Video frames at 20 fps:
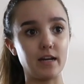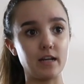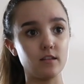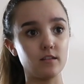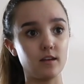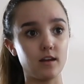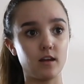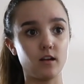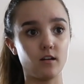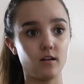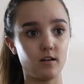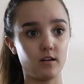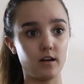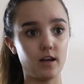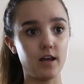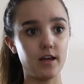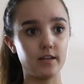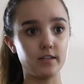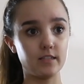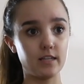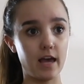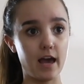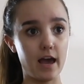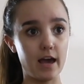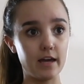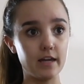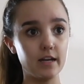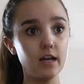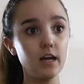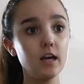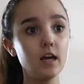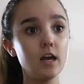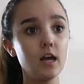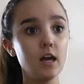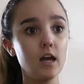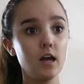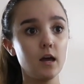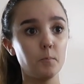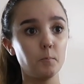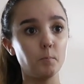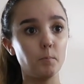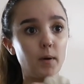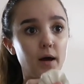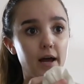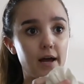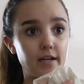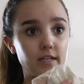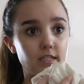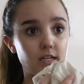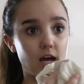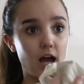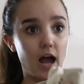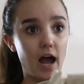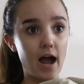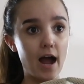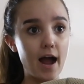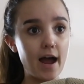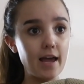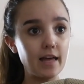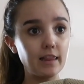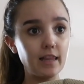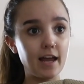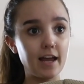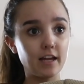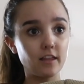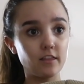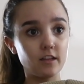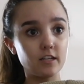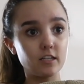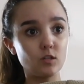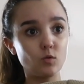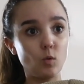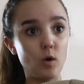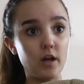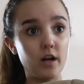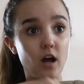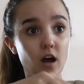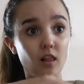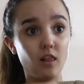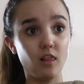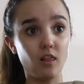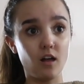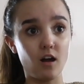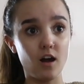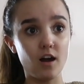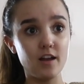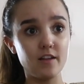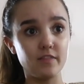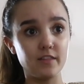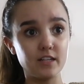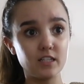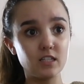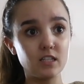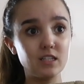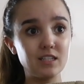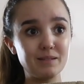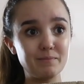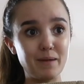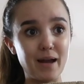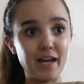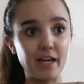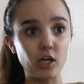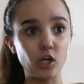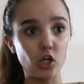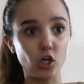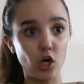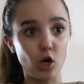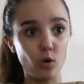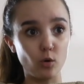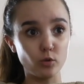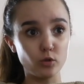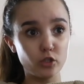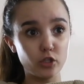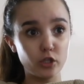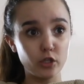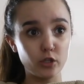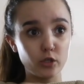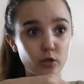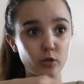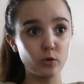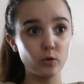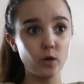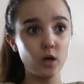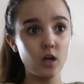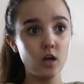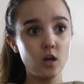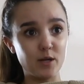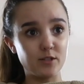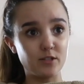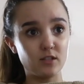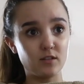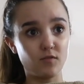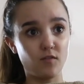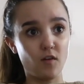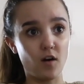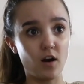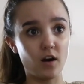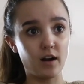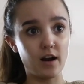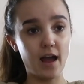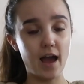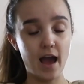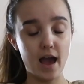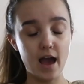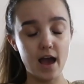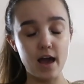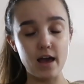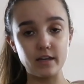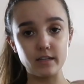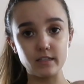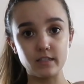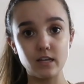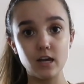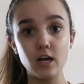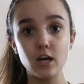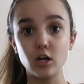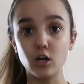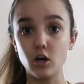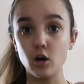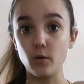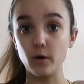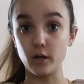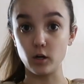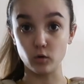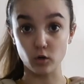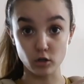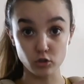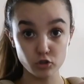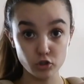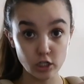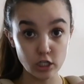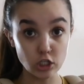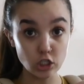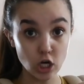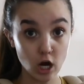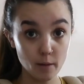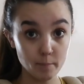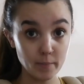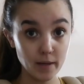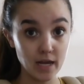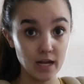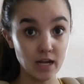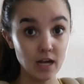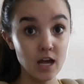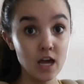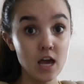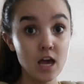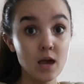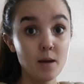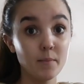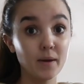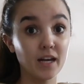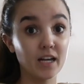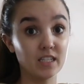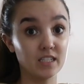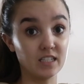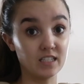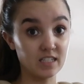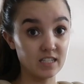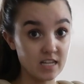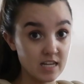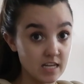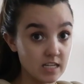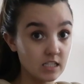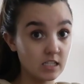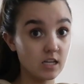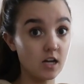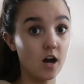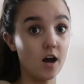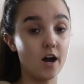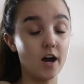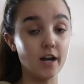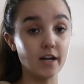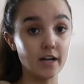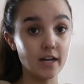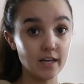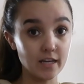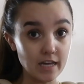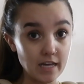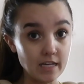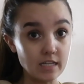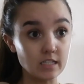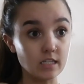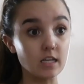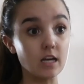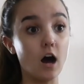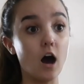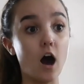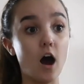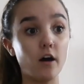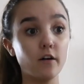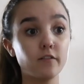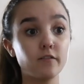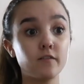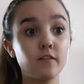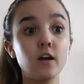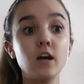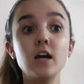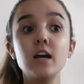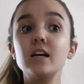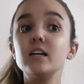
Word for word: anything on his head. But I like this one a lot and this is my go-to as far as going grocery shopping because it's easy on, easy off.